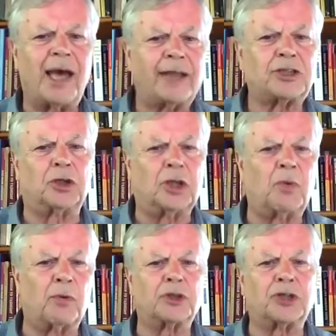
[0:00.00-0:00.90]
but
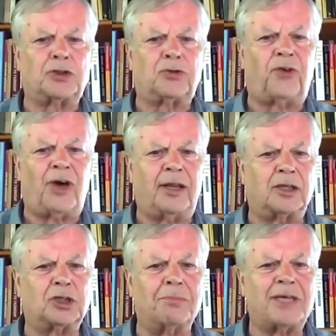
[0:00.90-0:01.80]
actually we were just
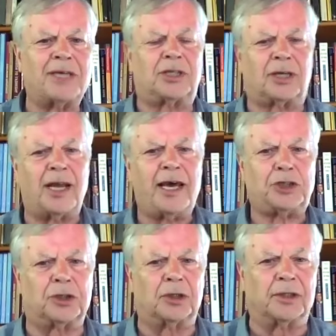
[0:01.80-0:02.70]
fighting domestic
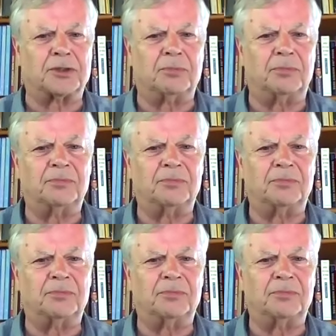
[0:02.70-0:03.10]
nationalism.